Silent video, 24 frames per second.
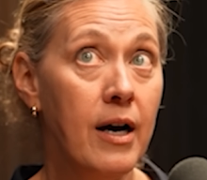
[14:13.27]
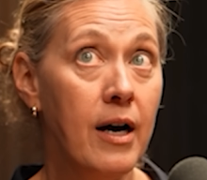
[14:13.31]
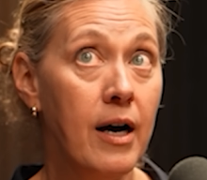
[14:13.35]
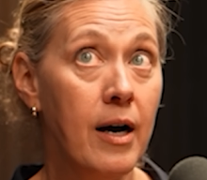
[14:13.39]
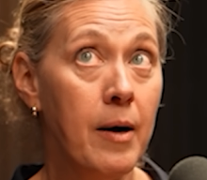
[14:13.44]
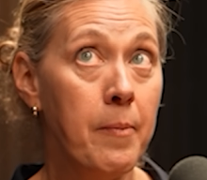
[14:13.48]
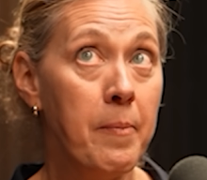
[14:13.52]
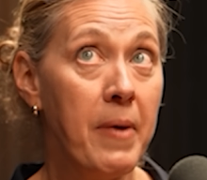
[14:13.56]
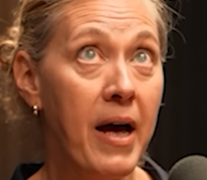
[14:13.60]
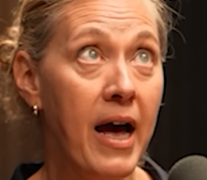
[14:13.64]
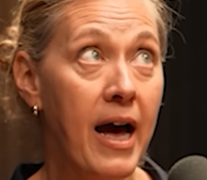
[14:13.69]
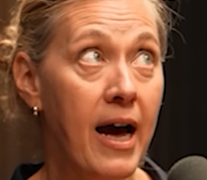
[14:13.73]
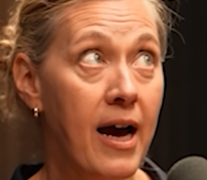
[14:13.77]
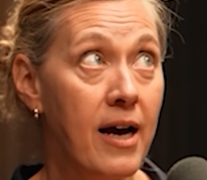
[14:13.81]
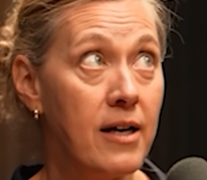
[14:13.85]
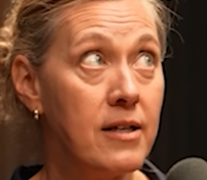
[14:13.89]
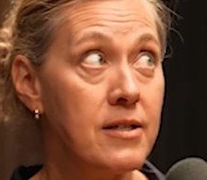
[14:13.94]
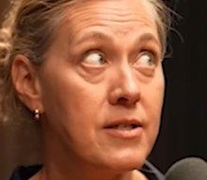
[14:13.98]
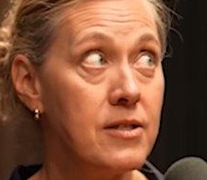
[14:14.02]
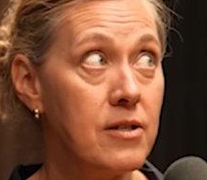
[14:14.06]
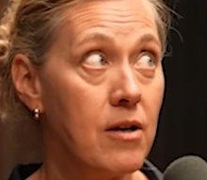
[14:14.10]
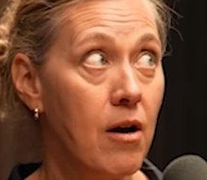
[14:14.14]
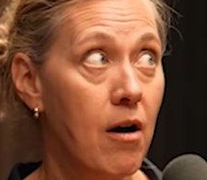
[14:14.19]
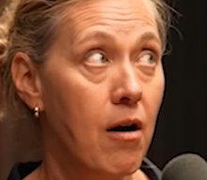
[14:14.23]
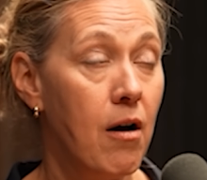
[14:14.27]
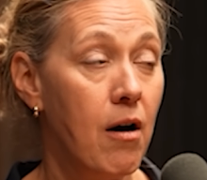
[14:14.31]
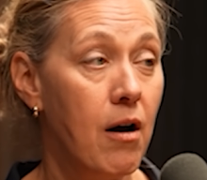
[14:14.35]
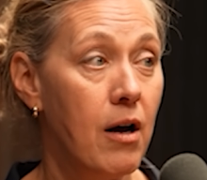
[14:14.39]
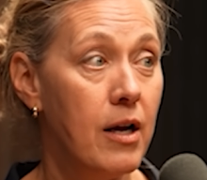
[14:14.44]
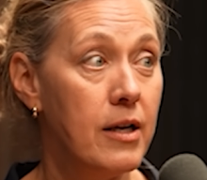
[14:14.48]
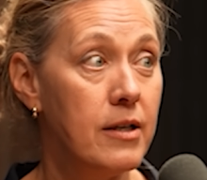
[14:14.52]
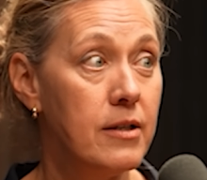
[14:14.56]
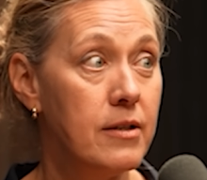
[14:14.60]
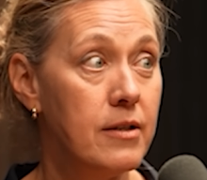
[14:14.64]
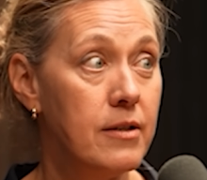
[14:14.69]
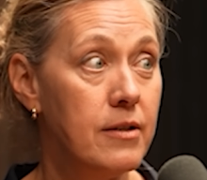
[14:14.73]
um, acts
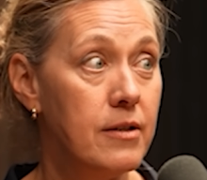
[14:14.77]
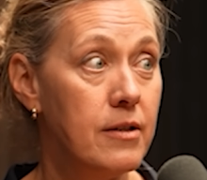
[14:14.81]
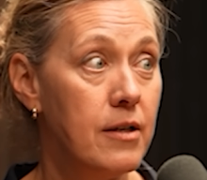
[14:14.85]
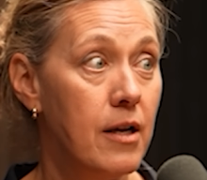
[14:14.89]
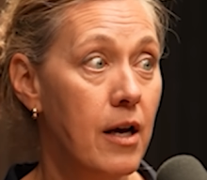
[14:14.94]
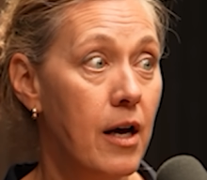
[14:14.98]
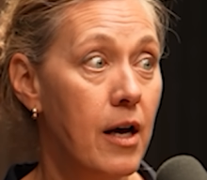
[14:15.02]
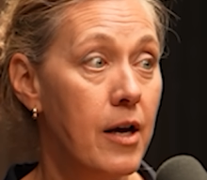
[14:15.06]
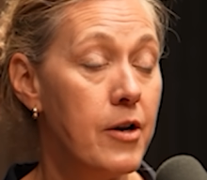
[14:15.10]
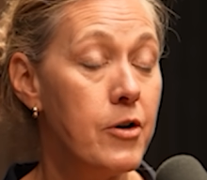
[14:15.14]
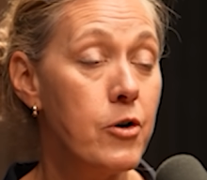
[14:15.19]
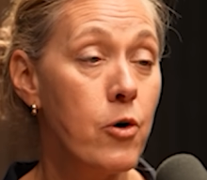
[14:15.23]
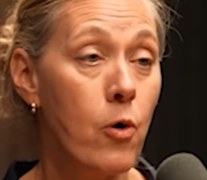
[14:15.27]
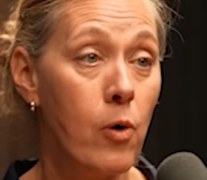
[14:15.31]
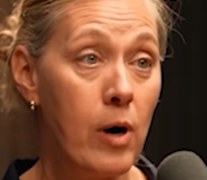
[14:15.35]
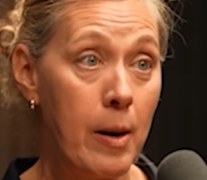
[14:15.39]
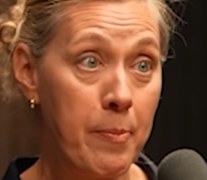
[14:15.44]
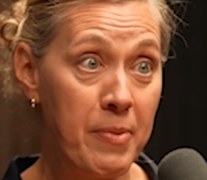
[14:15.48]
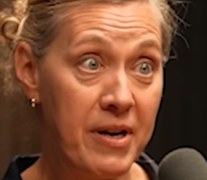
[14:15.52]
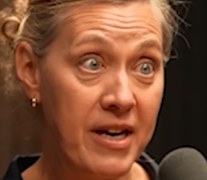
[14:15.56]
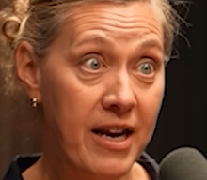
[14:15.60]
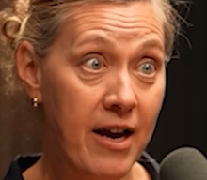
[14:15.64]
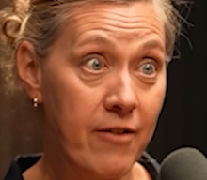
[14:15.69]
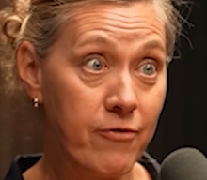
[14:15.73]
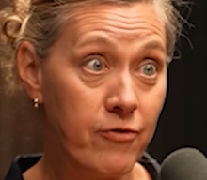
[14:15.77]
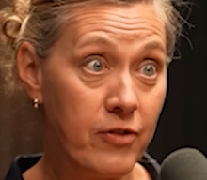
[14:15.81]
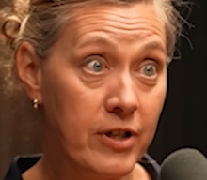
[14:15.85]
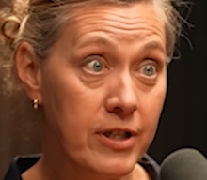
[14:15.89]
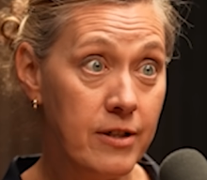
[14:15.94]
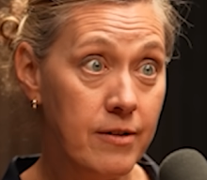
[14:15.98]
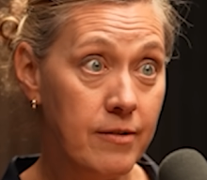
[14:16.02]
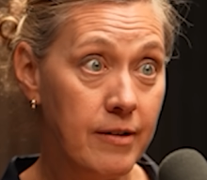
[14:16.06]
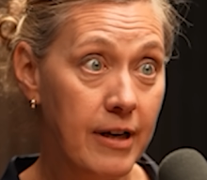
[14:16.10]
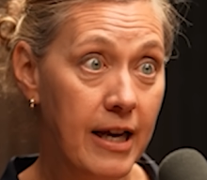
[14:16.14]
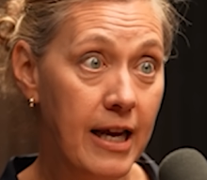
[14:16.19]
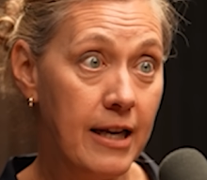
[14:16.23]
on uh,
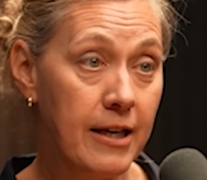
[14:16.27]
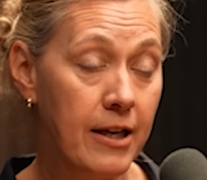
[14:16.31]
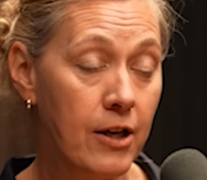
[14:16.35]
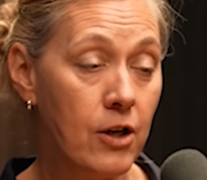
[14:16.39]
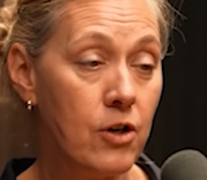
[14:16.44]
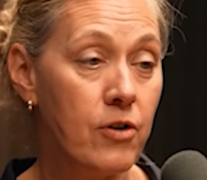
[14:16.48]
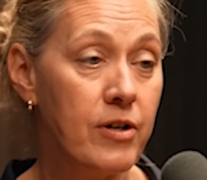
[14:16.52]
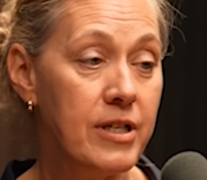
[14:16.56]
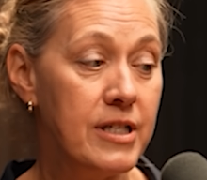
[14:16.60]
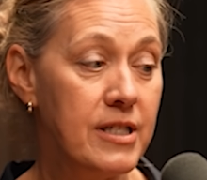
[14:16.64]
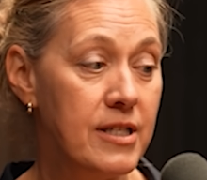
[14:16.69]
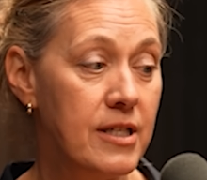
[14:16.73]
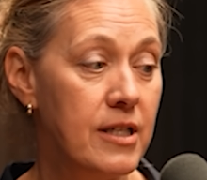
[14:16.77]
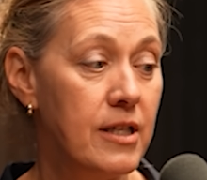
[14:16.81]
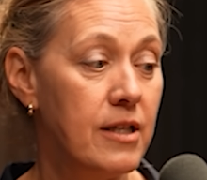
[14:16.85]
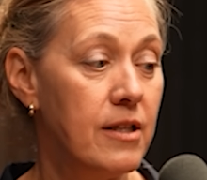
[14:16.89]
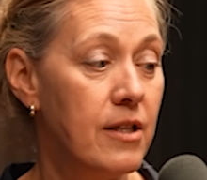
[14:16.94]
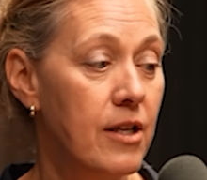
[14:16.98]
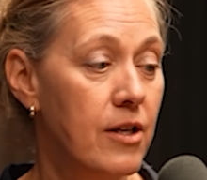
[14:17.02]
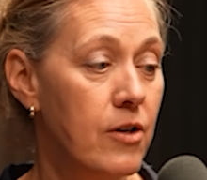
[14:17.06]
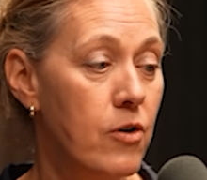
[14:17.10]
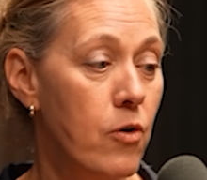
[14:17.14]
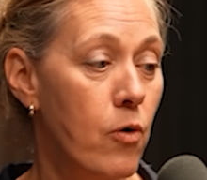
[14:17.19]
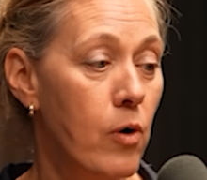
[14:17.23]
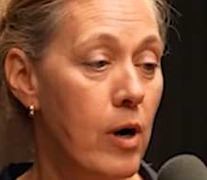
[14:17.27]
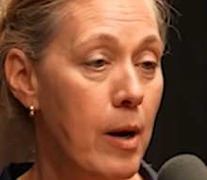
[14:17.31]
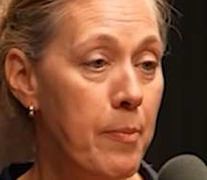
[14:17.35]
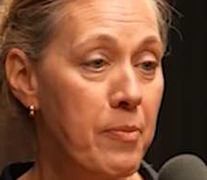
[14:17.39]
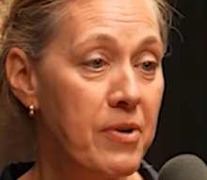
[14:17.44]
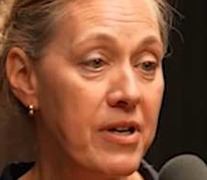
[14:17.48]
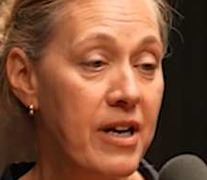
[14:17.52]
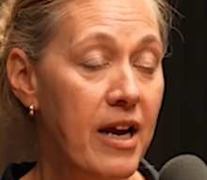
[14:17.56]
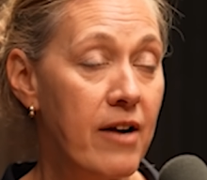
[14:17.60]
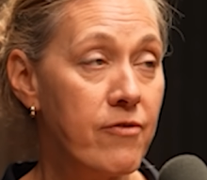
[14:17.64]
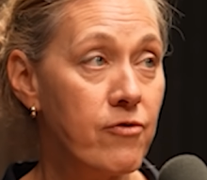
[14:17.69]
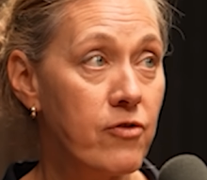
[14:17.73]
norepinephrine and increasing the
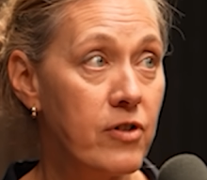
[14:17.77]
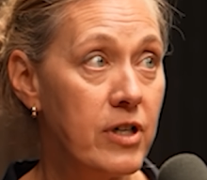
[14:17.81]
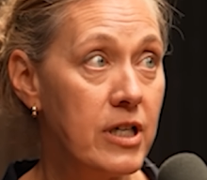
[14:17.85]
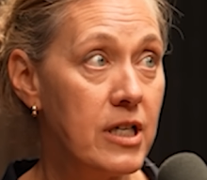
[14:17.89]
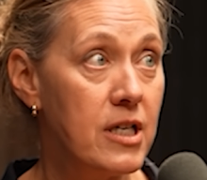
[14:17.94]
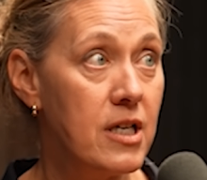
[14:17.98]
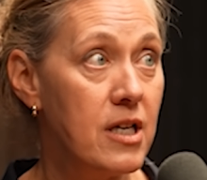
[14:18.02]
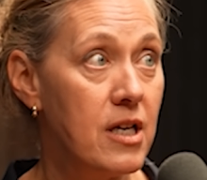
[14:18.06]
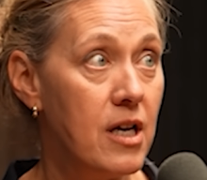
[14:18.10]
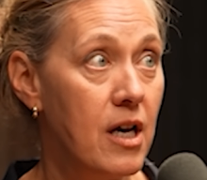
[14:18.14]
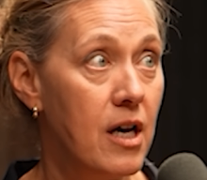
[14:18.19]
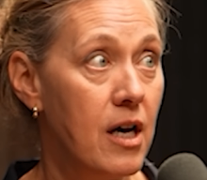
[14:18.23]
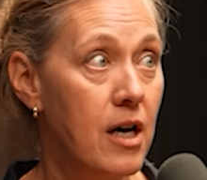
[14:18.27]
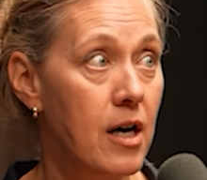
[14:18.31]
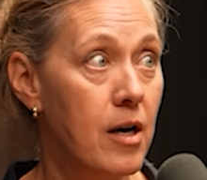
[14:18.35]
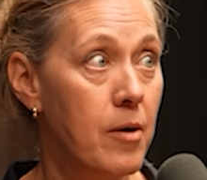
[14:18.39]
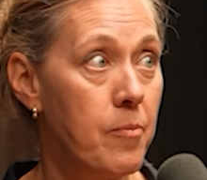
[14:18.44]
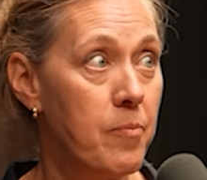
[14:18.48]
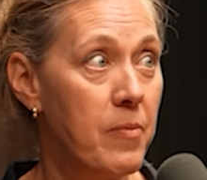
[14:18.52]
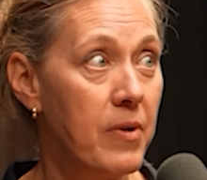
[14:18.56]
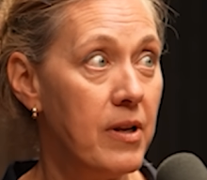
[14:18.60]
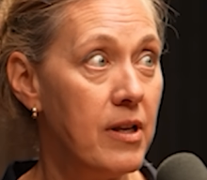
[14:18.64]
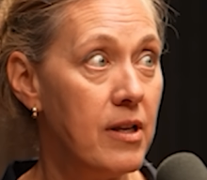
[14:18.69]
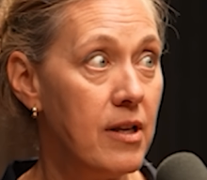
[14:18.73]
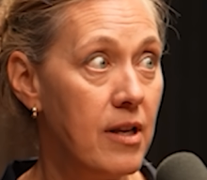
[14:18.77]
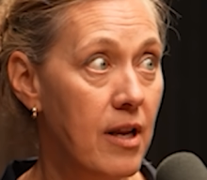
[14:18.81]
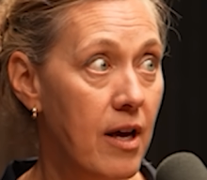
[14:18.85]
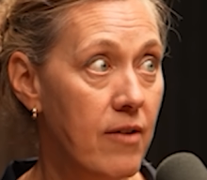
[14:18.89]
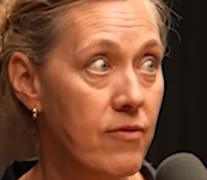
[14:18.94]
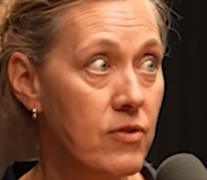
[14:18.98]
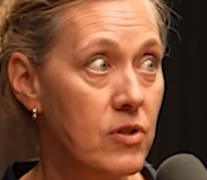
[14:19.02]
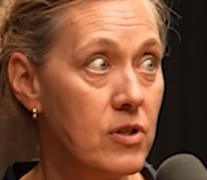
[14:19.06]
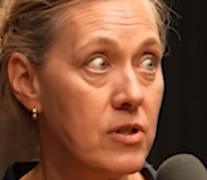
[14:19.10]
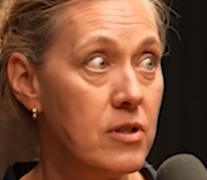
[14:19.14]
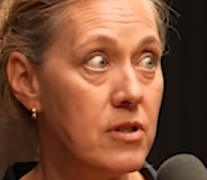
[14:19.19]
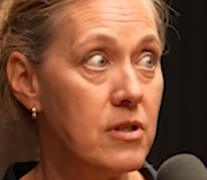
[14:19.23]
norepinephrine um,
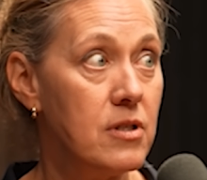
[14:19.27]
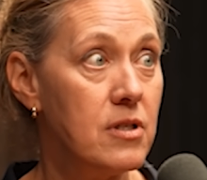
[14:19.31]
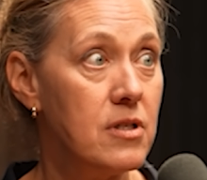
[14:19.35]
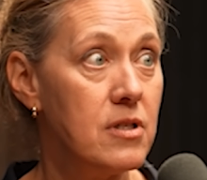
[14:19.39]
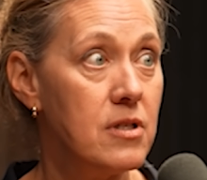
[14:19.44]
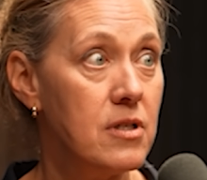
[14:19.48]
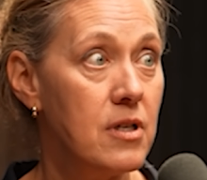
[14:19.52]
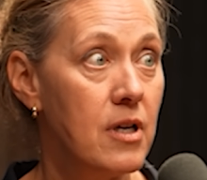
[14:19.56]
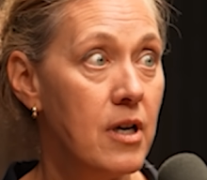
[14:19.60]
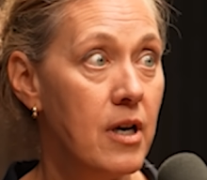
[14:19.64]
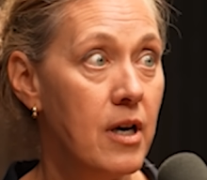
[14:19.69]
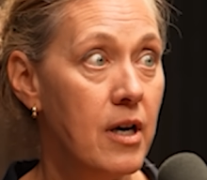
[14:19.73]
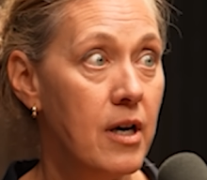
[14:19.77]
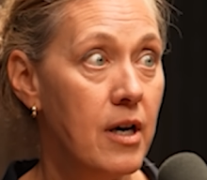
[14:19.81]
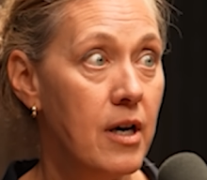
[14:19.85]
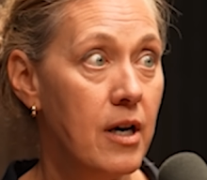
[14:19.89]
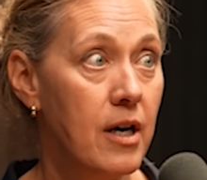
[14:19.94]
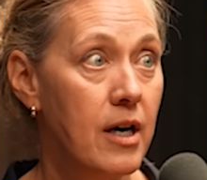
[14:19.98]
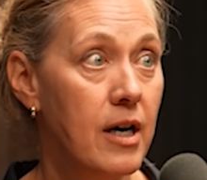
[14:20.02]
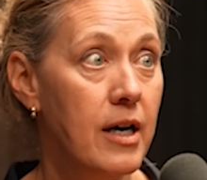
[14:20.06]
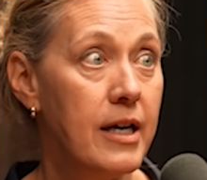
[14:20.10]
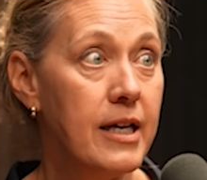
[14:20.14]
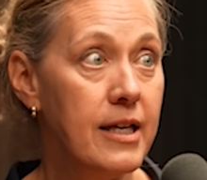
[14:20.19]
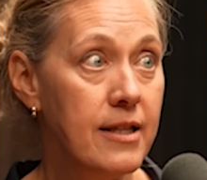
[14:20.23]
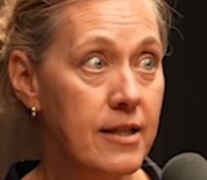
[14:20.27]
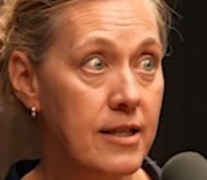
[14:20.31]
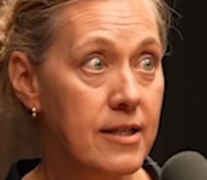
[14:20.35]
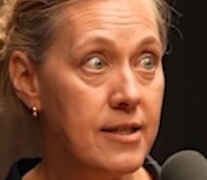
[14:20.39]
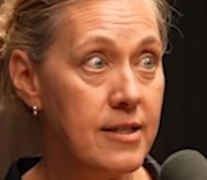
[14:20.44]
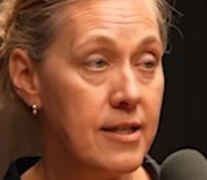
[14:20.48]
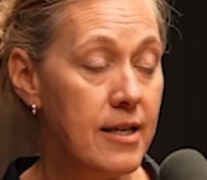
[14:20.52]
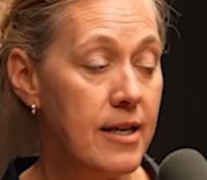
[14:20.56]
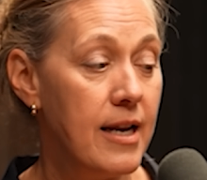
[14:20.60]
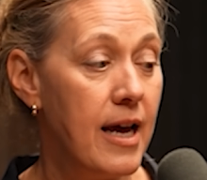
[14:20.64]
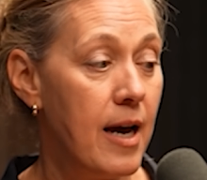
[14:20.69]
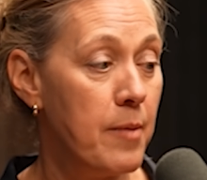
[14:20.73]
levels uh, in the
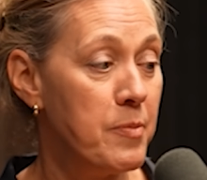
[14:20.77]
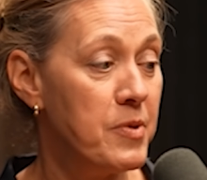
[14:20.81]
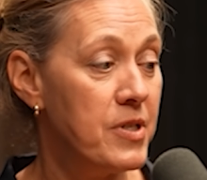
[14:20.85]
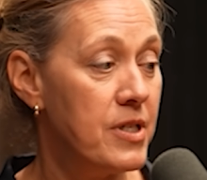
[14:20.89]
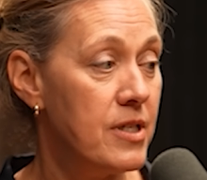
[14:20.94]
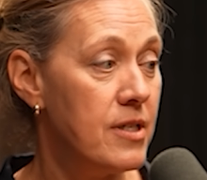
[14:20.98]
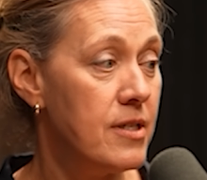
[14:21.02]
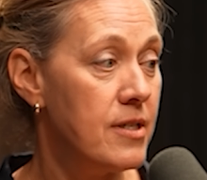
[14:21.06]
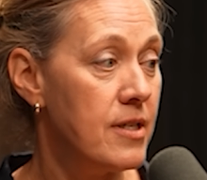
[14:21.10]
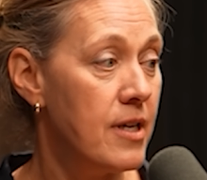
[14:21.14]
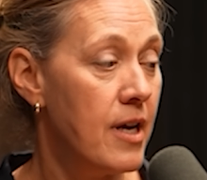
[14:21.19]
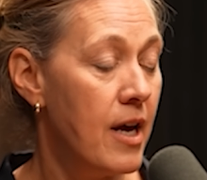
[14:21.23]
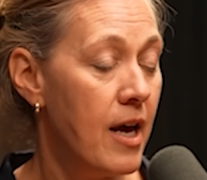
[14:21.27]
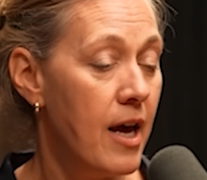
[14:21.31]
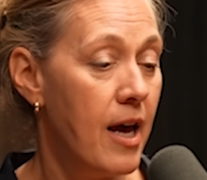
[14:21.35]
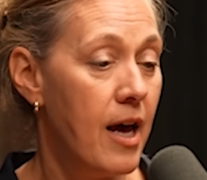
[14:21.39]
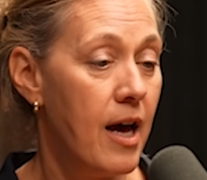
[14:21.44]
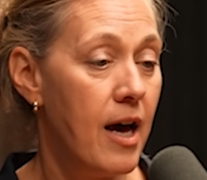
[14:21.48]
synapses.